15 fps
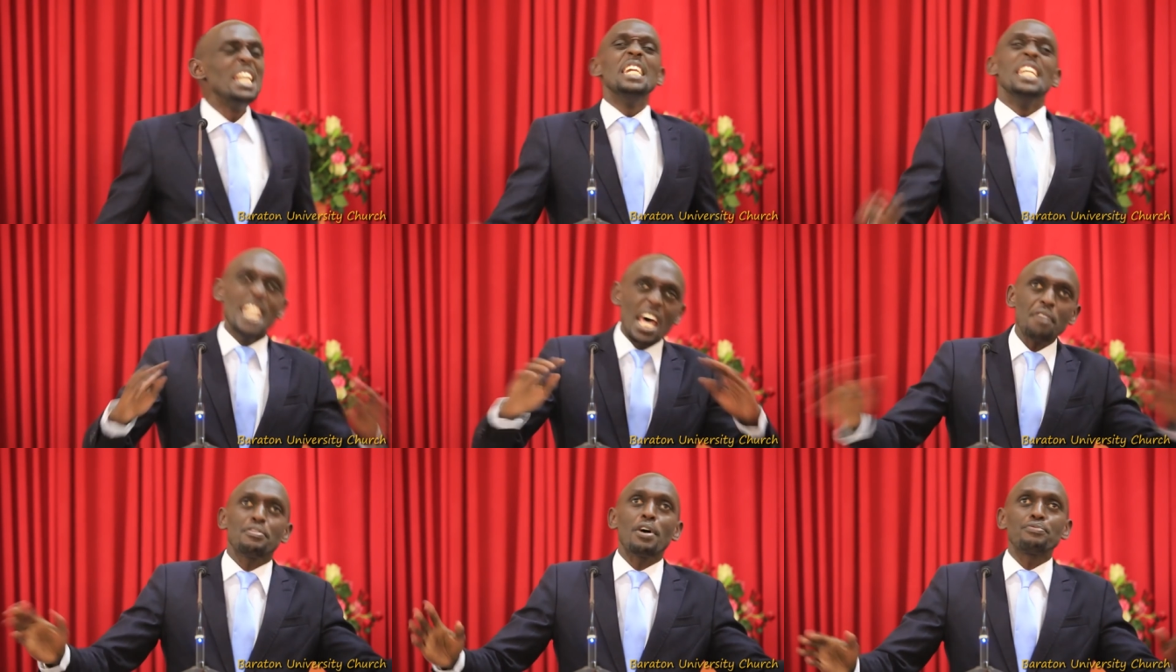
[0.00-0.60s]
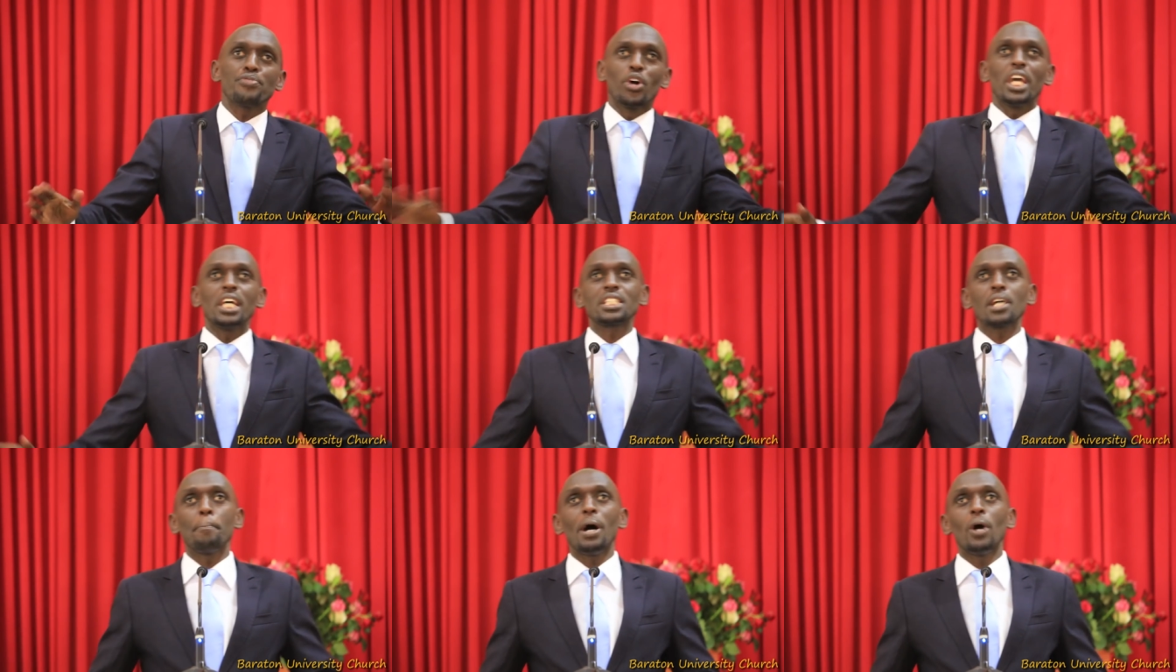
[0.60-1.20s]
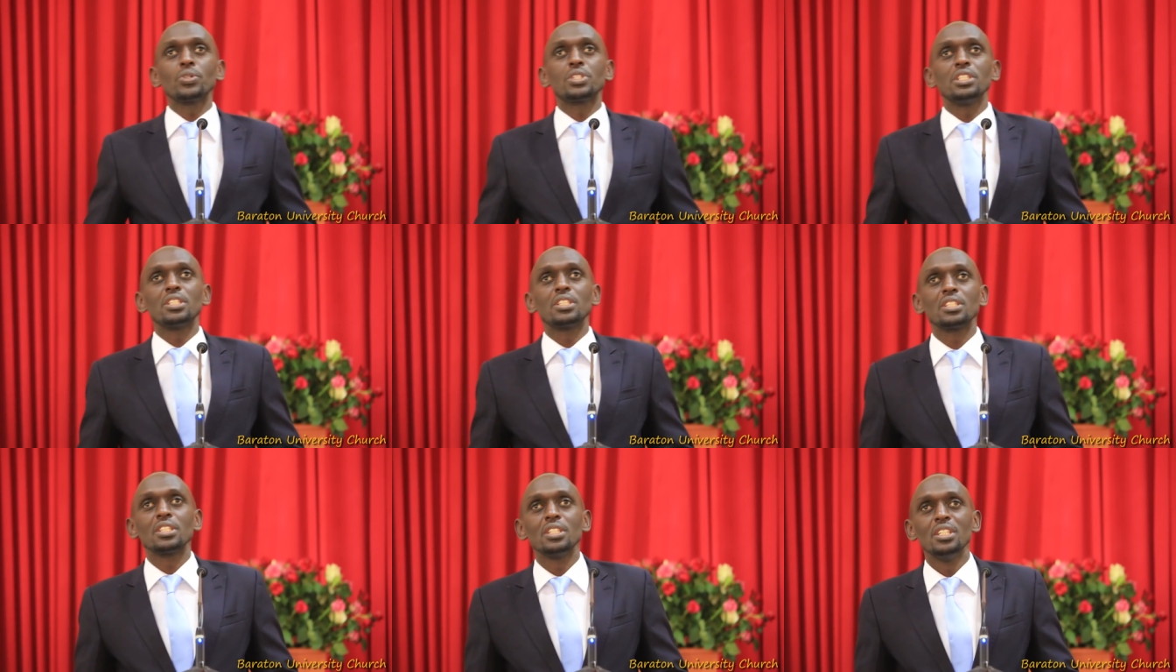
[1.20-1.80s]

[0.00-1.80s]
Never forget about it.